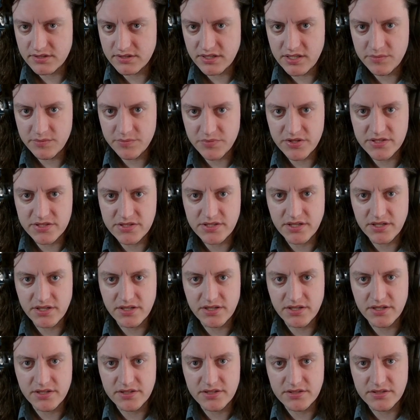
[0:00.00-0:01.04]
keep this
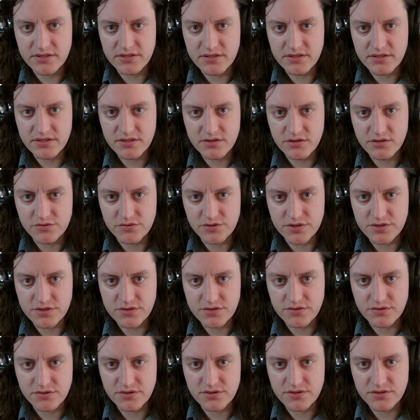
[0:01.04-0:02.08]
hand, no
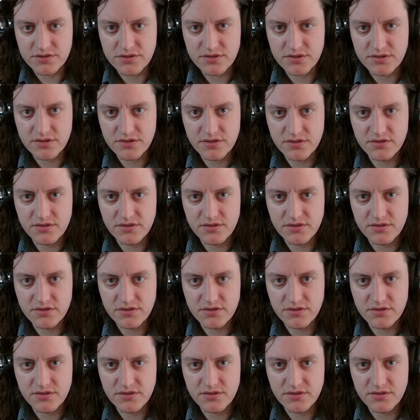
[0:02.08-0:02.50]
resource.